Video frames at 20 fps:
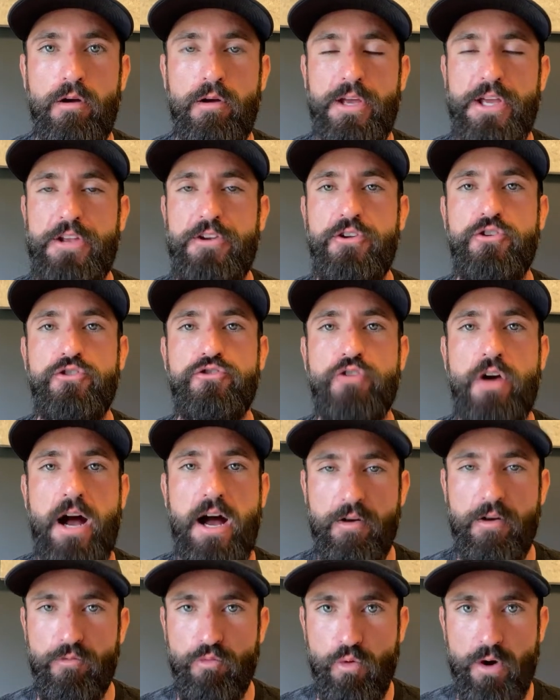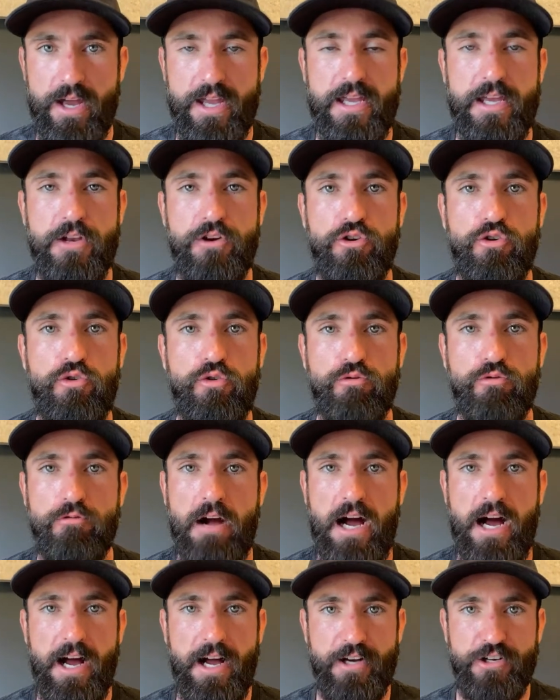in a driveway, in a
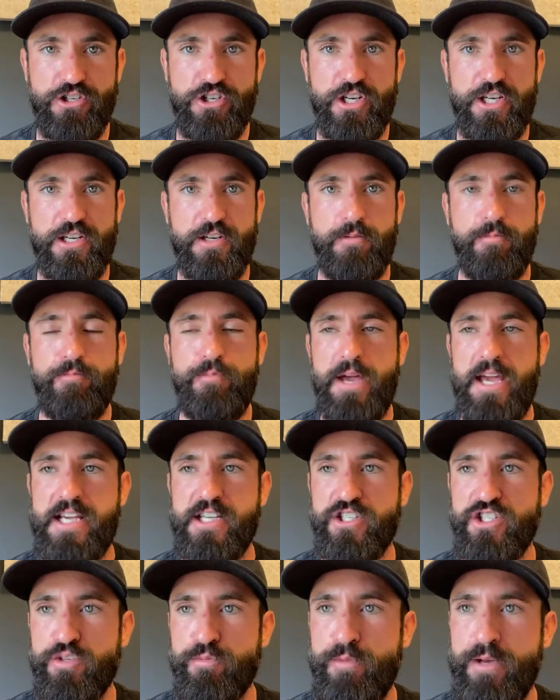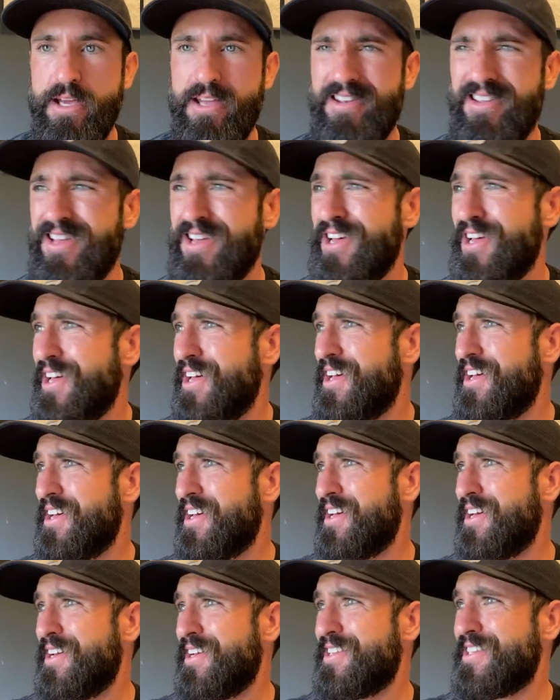garage, in a basement.
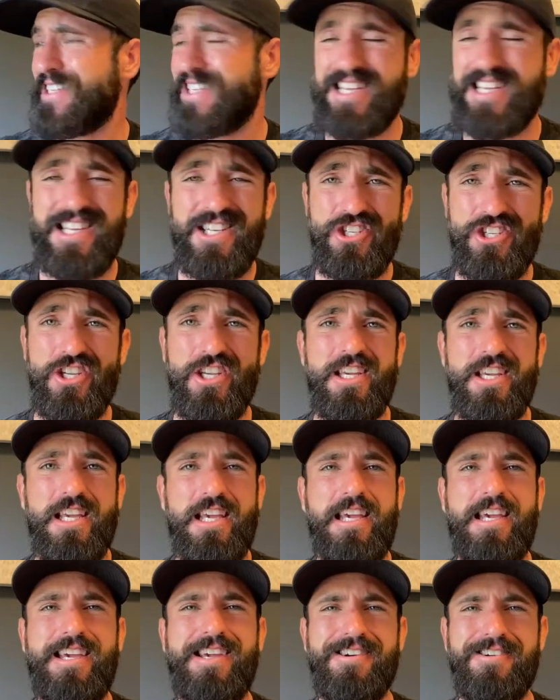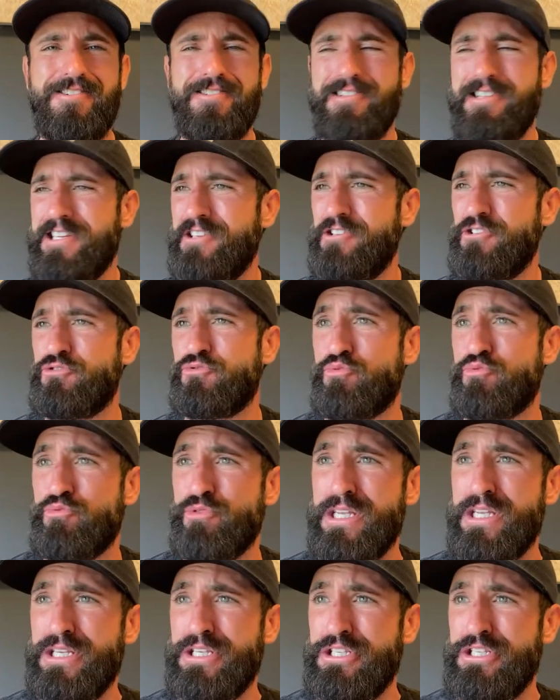Teaching heel is
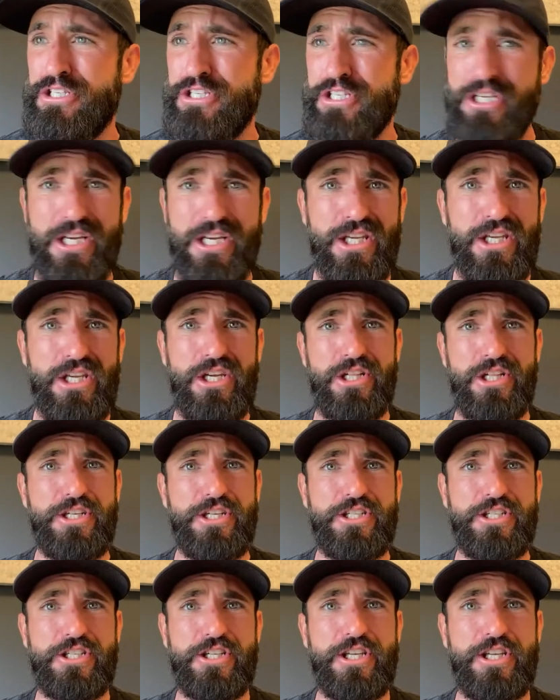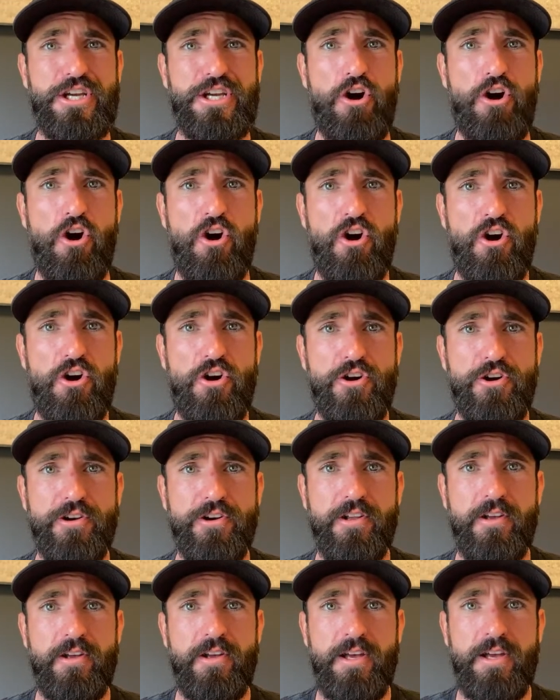ridiculously
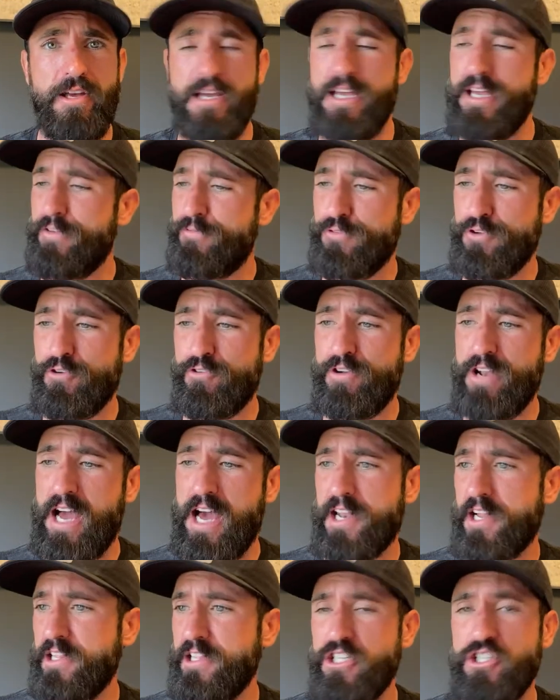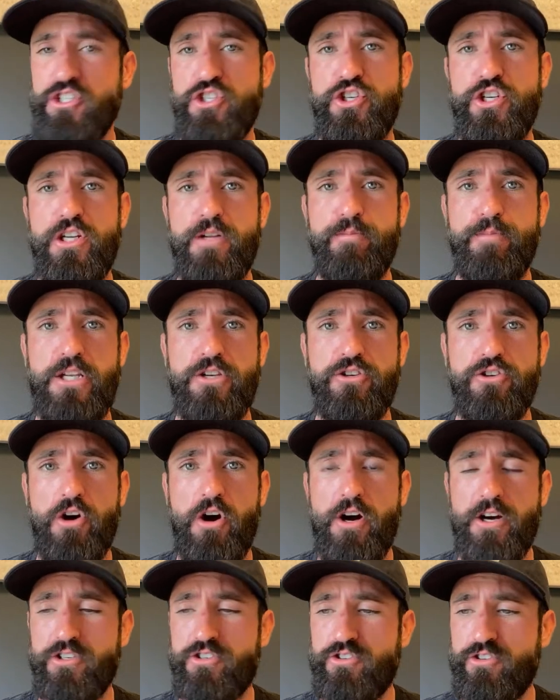hard if you're not a legitimate
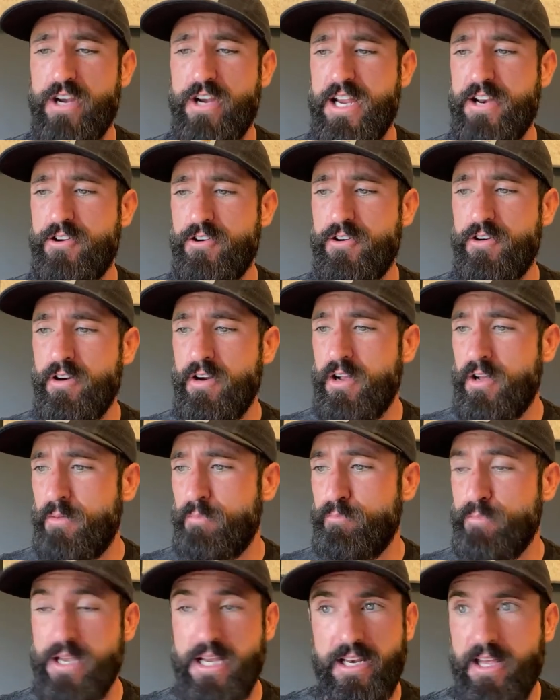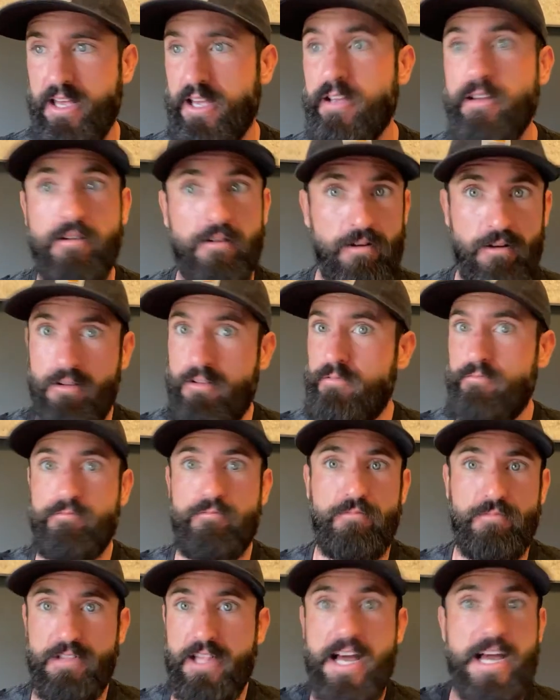dog trainer, meaning
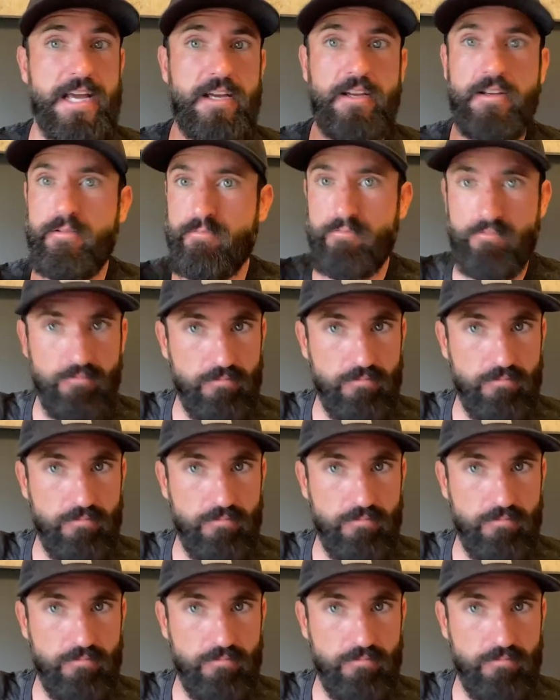like